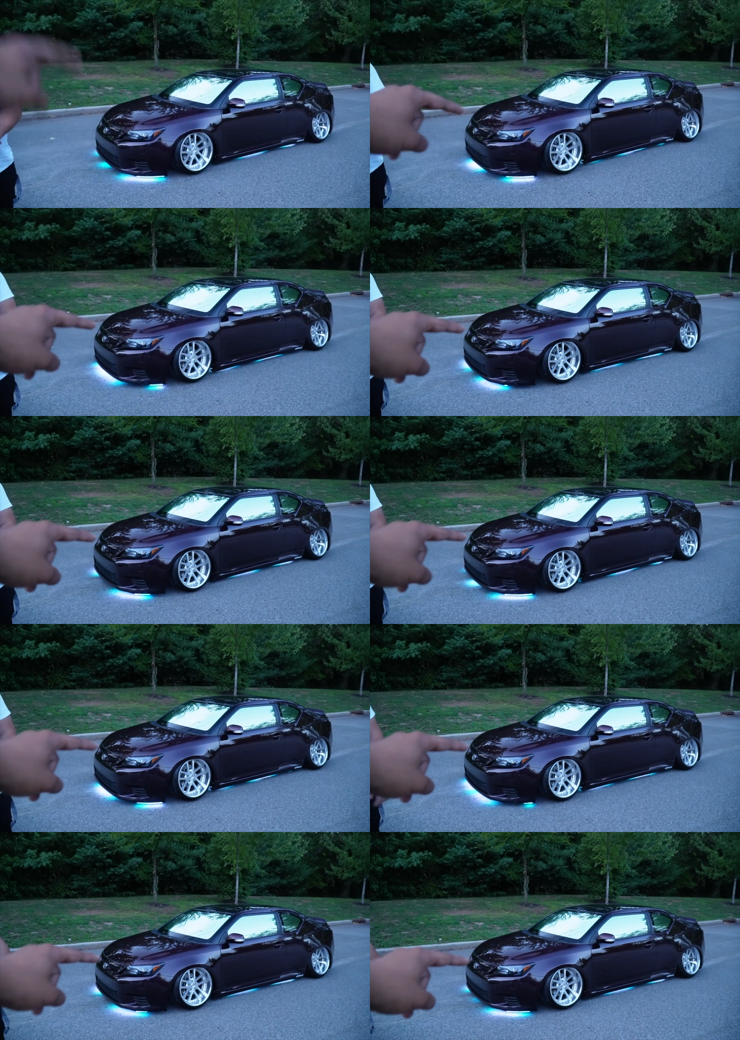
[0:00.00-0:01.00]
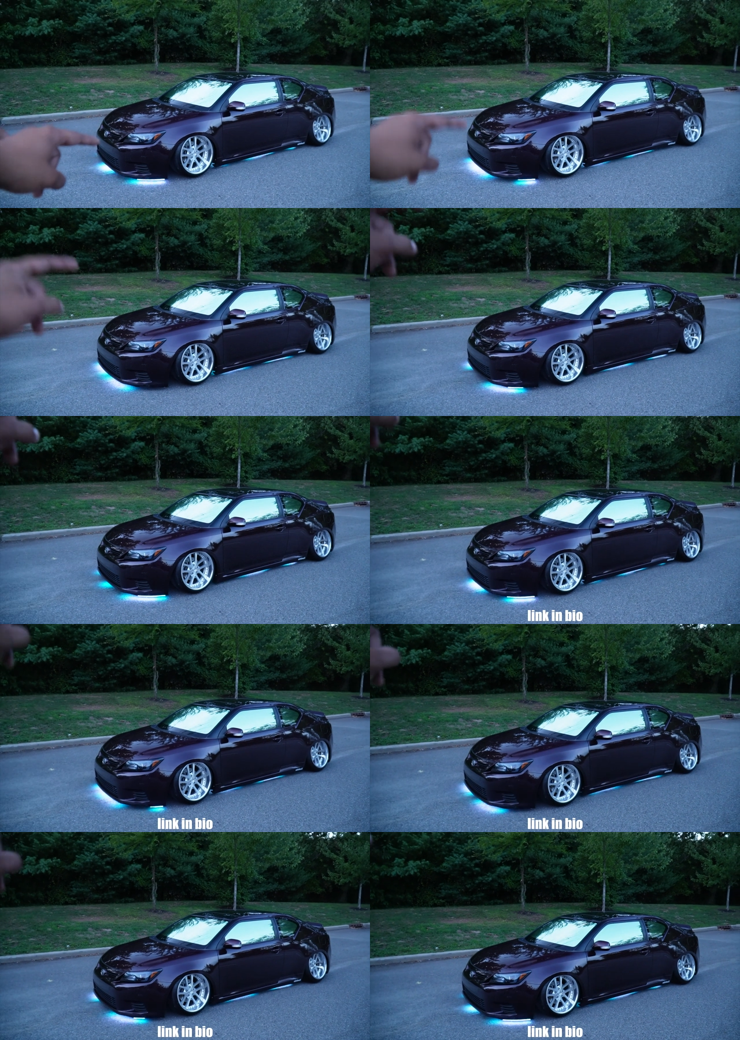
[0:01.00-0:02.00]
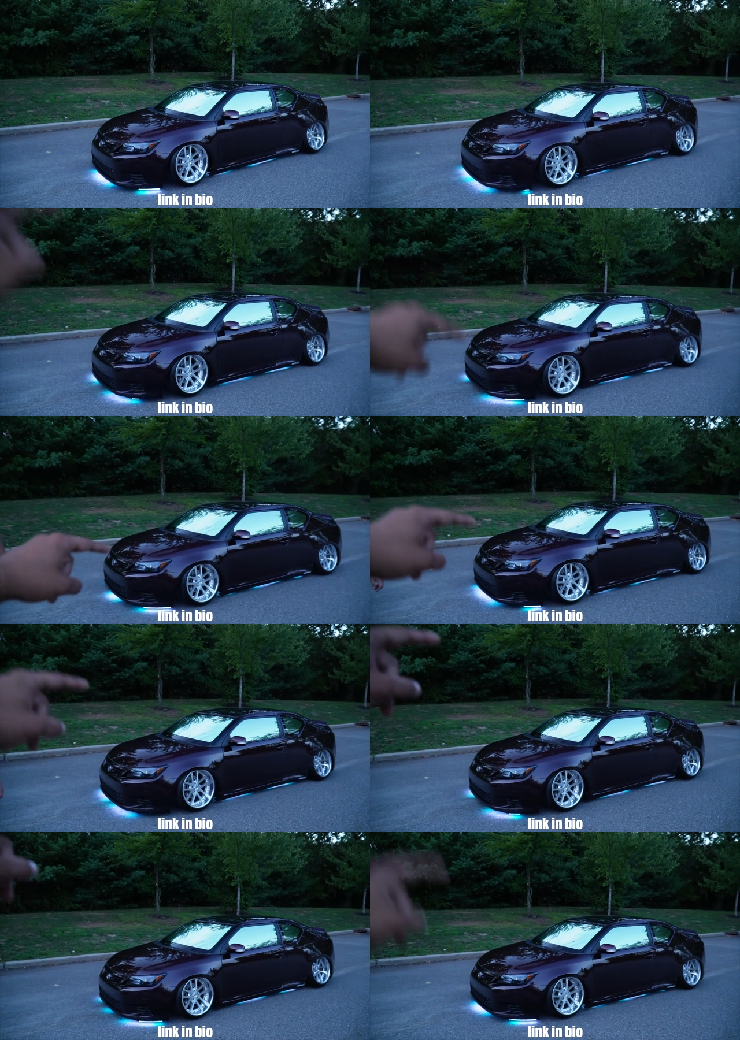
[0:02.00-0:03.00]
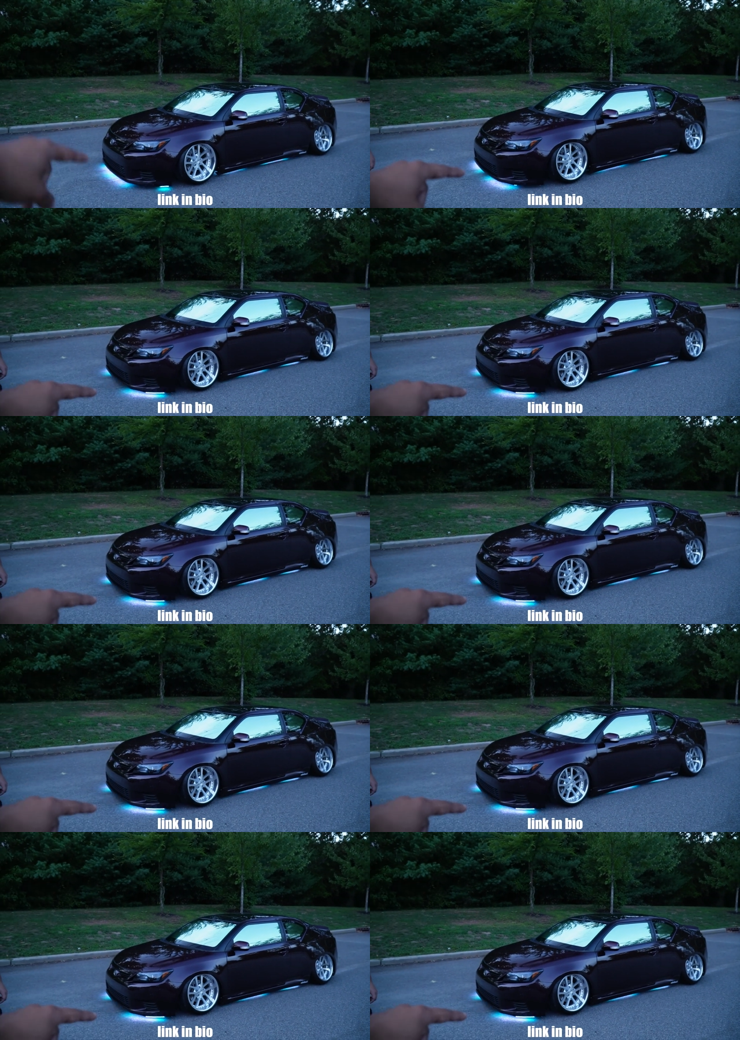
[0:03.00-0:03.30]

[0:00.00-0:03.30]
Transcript: No face is visible, so there are no lips to read.